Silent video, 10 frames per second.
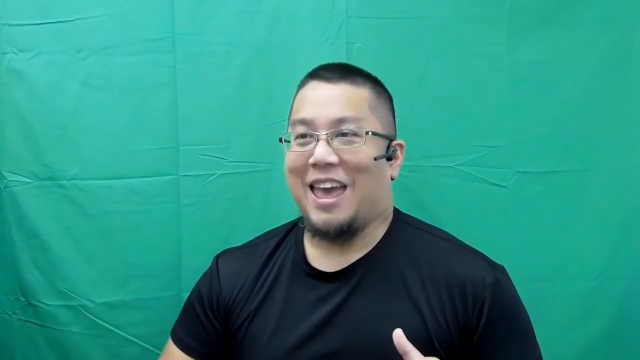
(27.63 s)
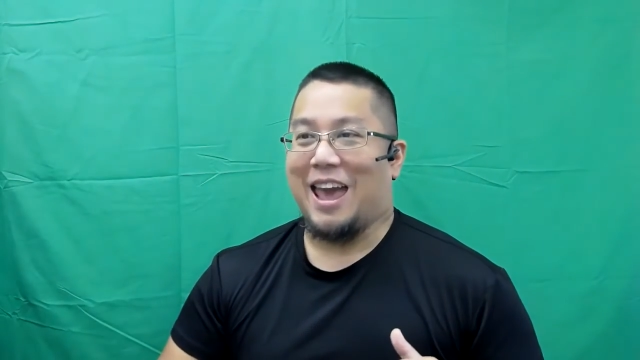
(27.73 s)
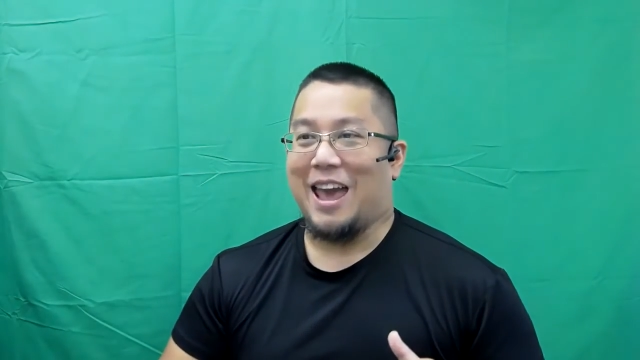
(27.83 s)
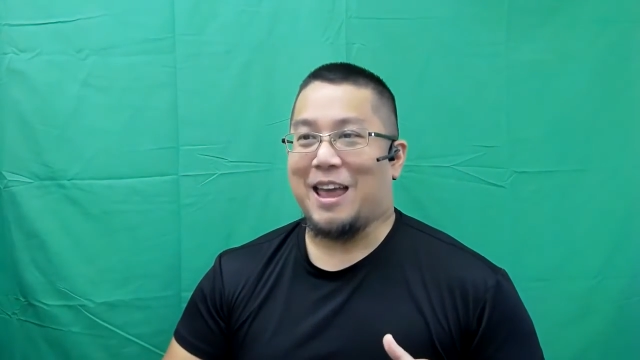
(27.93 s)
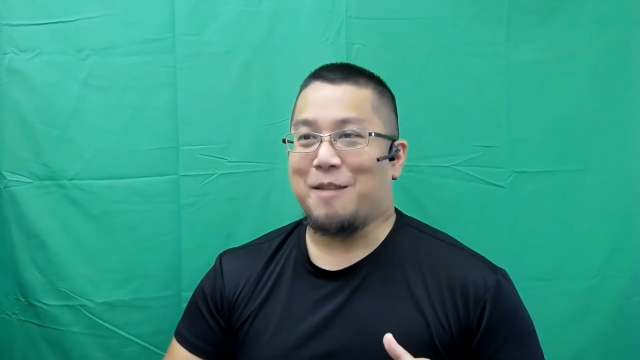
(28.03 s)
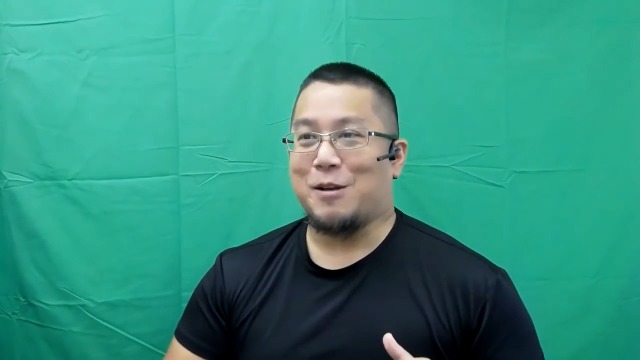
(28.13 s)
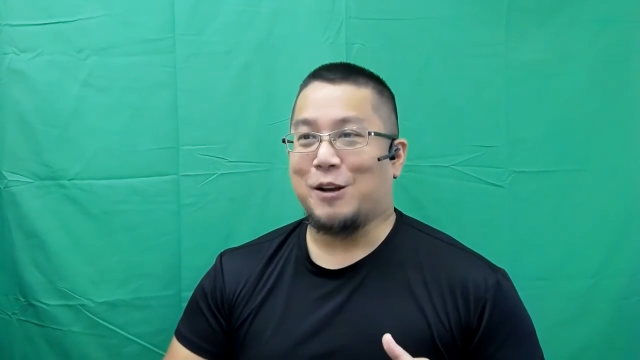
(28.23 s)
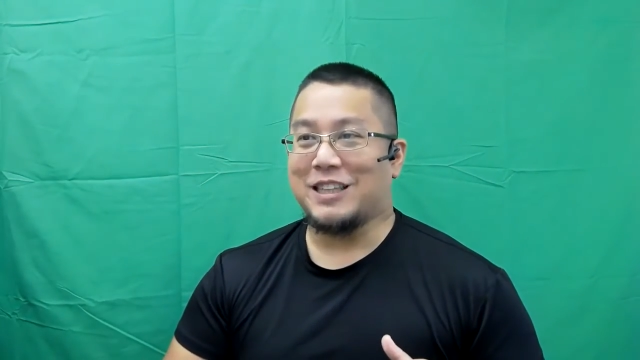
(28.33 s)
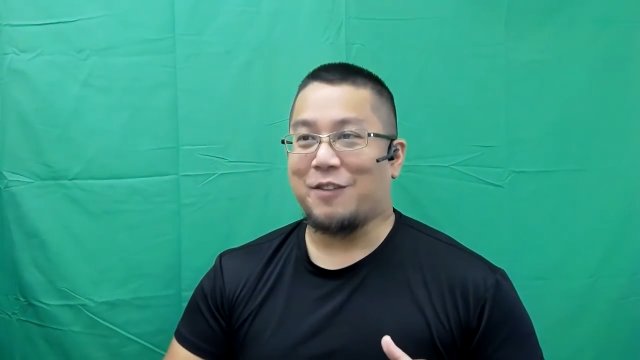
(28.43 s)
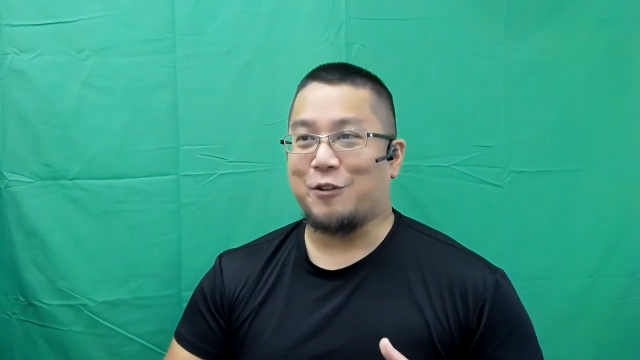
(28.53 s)
And
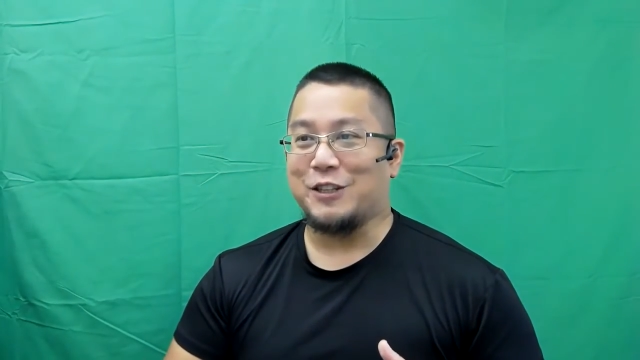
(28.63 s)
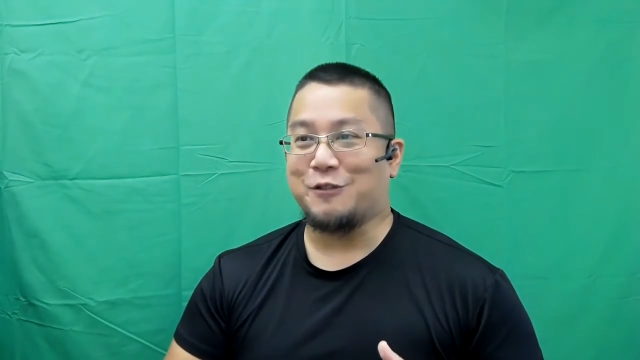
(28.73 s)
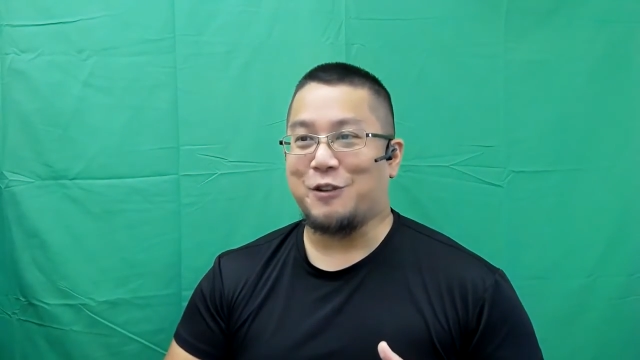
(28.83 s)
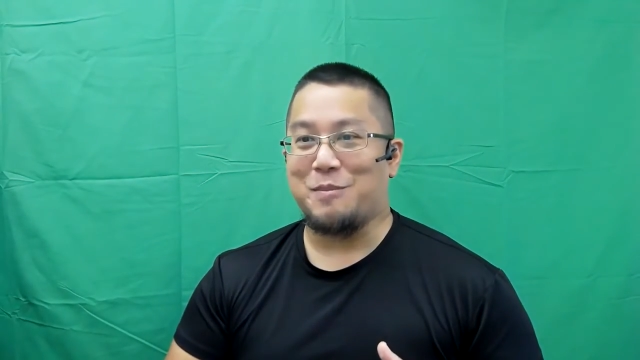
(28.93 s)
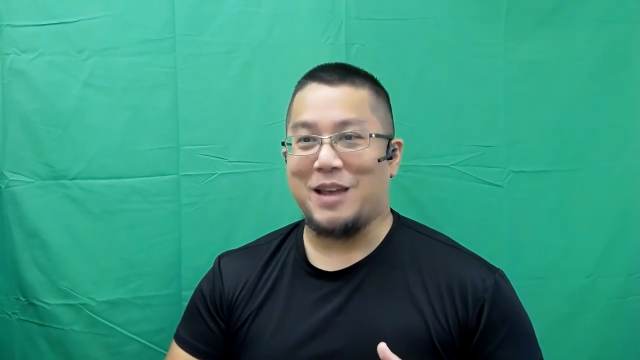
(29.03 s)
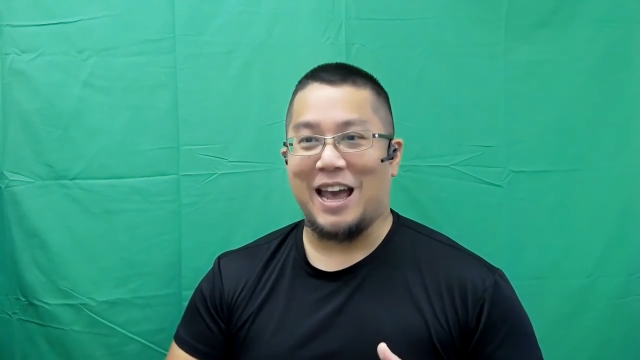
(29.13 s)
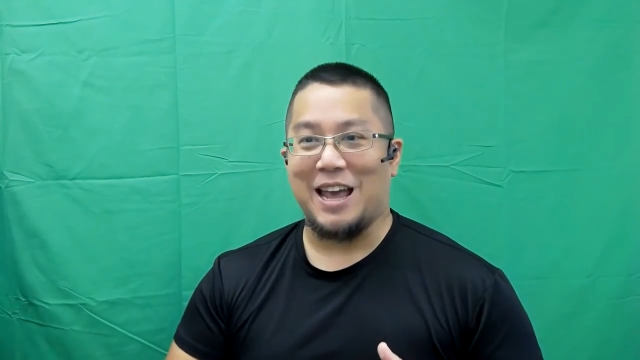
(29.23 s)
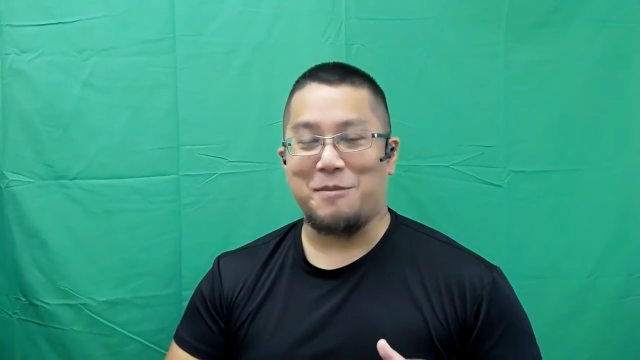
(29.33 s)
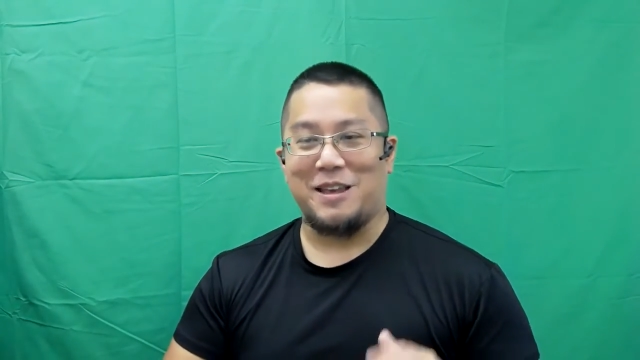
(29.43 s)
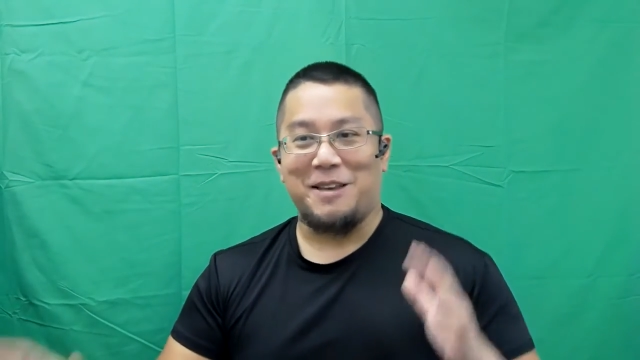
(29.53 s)
because I have a green screen
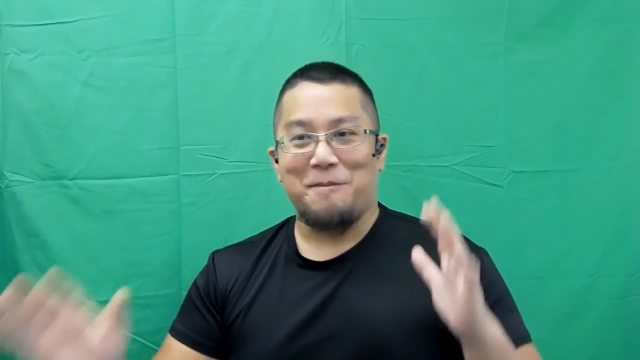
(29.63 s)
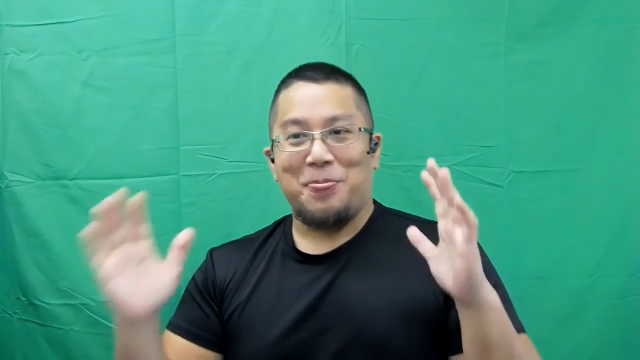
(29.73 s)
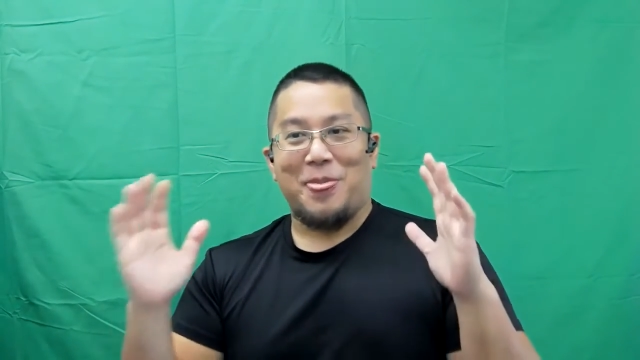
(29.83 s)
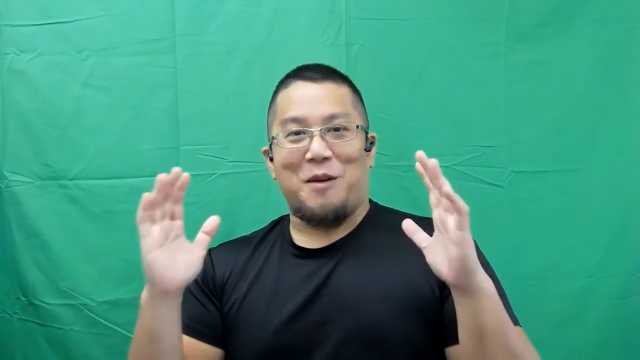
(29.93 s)
behind me,